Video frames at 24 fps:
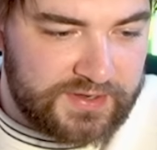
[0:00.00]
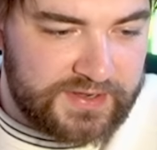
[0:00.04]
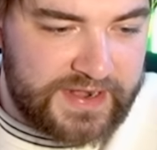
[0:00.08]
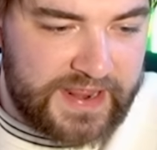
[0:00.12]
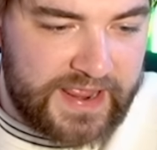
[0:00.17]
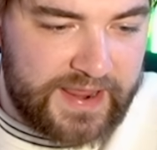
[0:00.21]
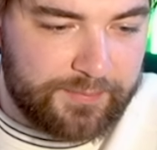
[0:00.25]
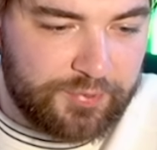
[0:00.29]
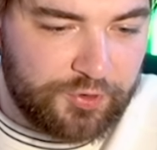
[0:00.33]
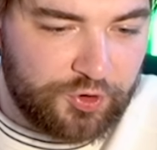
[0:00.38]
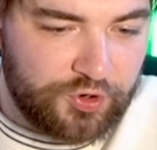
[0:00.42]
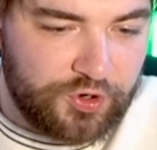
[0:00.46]

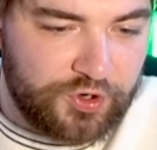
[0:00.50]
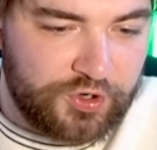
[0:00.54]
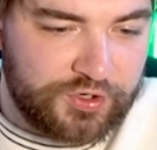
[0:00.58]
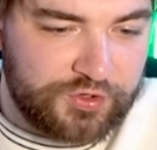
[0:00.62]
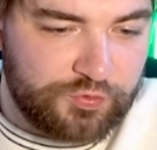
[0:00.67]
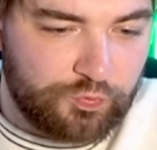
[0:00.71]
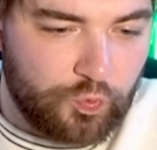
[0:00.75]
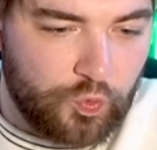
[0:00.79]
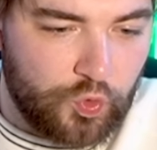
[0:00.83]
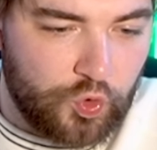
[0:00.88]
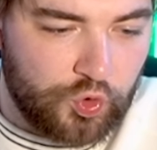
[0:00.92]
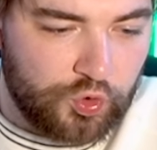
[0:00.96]
Neighborhood
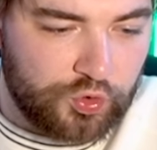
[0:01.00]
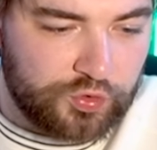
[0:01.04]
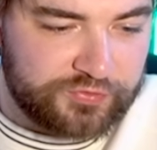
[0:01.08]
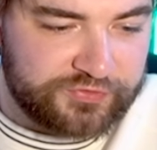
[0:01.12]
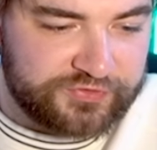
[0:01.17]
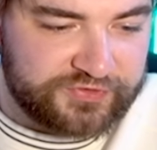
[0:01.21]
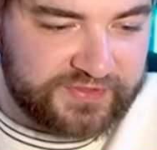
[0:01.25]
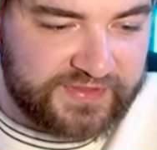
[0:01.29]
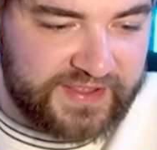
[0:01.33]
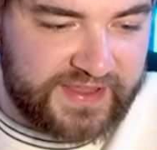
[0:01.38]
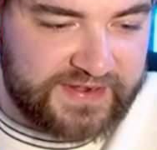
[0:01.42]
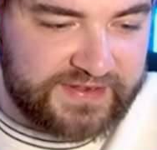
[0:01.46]
wars,
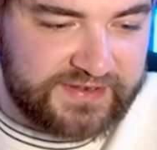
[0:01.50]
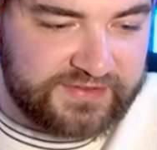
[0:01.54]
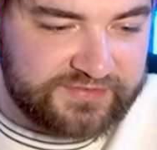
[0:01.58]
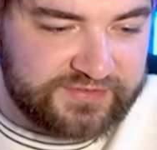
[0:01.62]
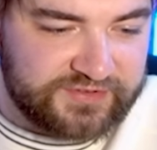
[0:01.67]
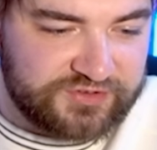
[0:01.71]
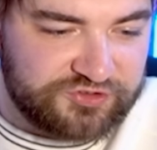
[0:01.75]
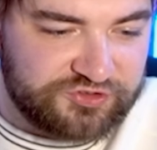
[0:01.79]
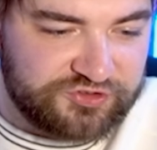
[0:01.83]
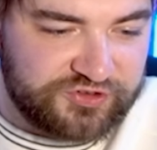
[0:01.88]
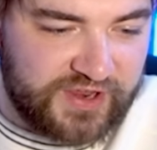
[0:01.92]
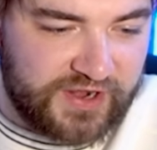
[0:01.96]
ladies
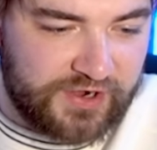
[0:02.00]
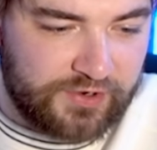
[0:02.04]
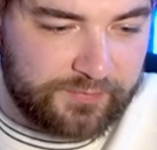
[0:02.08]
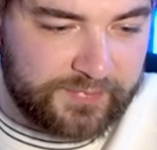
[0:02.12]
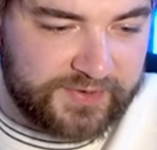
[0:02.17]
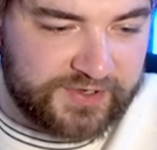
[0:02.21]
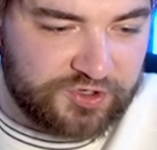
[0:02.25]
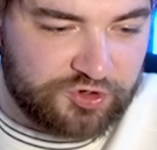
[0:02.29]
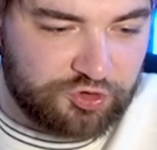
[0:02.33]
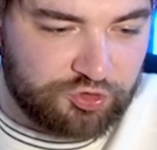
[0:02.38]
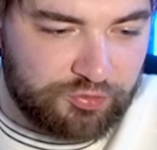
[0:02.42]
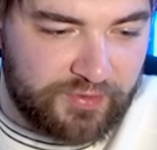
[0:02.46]
and
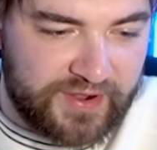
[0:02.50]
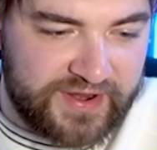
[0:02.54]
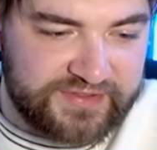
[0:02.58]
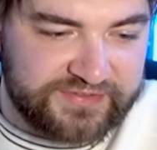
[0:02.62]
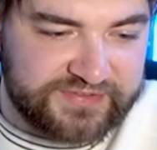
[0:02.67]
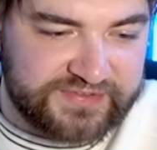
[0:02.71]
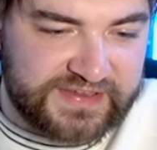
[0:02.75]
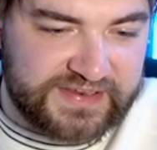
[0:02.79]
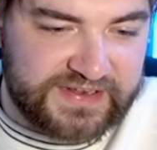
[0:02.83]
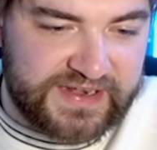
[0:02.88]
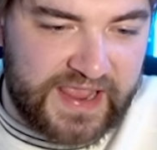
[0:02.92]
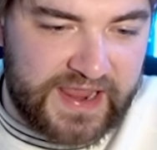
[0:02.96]
gentlemen,
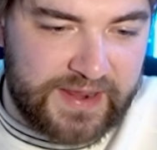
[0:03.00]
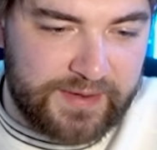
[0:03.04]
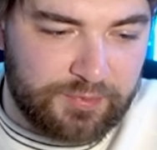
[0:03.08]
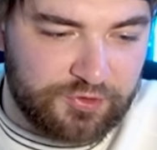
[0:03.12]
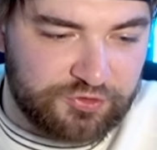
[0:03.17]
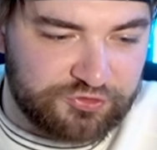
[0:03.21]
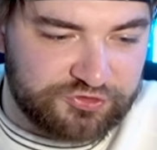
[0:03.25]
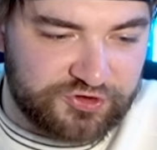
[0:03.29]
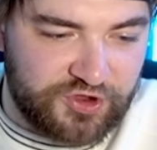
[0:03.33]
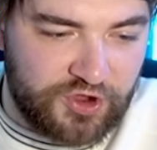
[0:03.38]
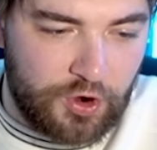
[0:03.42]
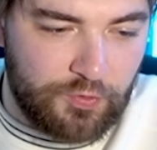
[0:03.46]
crazy
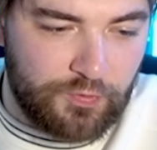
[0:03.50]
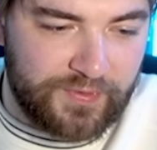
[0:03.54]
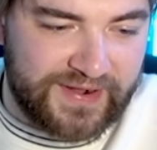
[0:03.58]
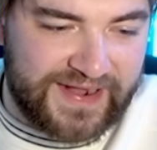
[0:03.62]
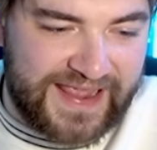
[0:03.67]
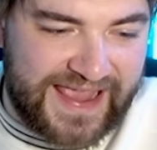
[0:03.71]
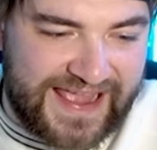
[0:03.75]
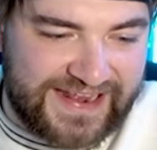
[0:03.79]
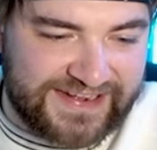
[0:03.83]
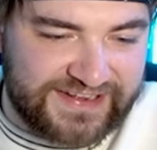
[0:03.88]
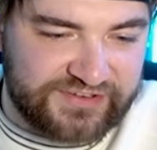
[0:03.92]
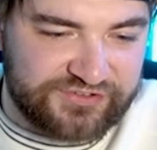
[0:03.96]
neighbors going
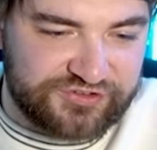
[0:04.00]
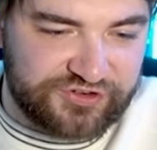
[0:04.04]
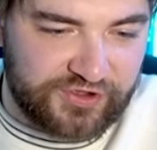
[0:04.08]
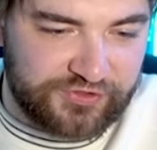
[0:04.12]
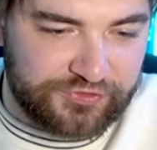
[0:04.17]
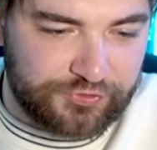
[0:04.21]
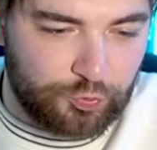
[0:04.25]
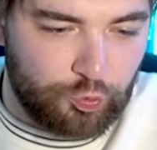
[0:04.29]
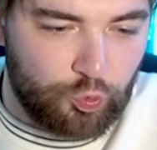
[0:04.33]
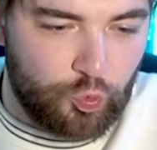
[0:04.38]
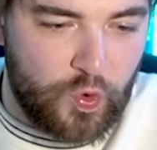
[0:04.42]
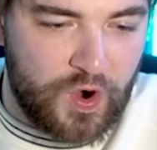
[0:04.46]
at each
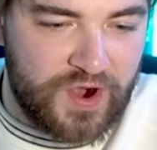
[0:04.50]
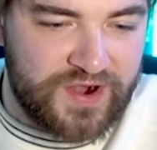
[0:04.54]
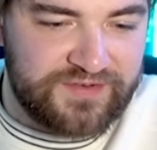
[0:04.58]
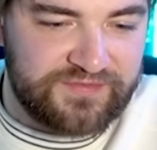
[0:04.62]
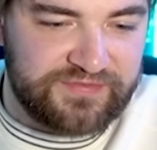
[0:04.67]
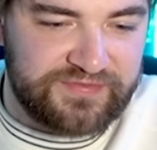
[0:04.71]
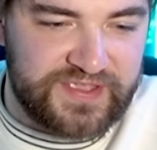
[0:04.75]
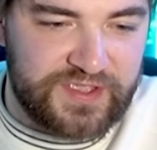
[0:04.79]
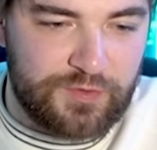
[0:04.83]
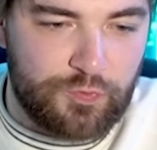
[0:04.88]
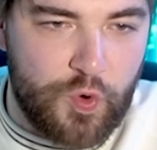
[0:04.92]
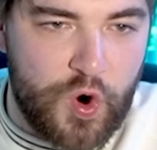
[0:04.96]
other
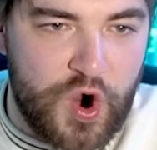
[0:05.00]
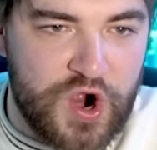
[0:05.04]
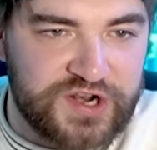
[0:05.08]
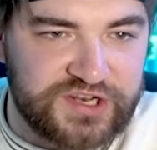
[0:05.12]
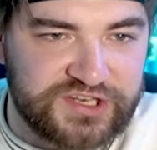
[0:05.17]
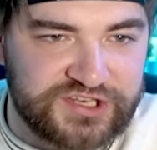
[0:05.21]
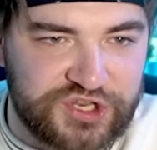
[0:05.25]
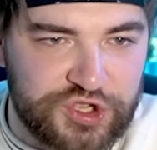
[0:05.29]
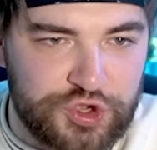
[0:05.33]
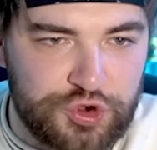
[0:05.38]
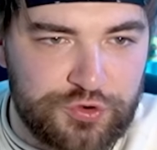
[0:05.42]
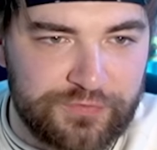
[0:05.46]
1v1,
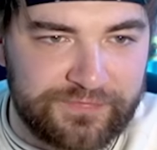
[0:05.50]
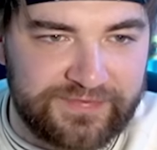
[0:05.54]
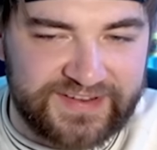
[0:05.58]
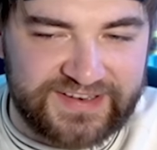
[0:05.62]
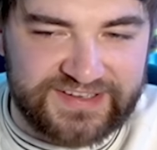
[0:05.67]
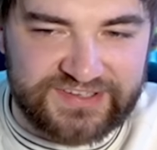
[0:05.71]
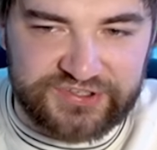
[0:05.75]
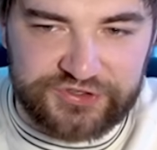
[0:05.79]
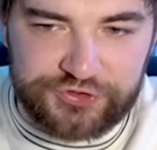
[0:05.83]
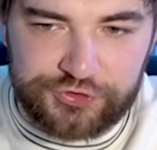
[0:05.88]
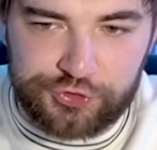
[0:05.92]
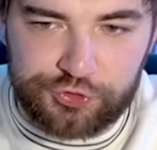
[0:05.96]

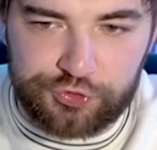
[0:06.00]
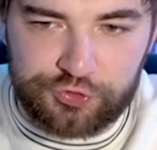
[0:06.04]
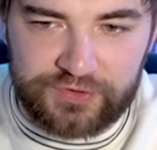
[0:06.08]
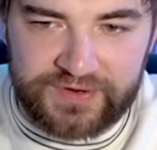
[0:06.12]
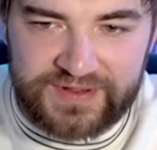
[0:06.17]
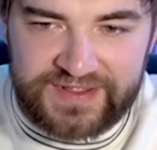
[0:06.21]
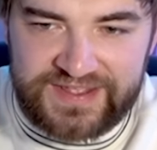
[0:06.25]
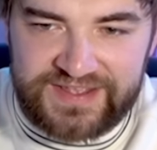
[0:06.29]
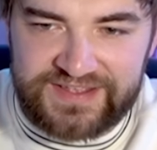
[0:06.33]
2v2,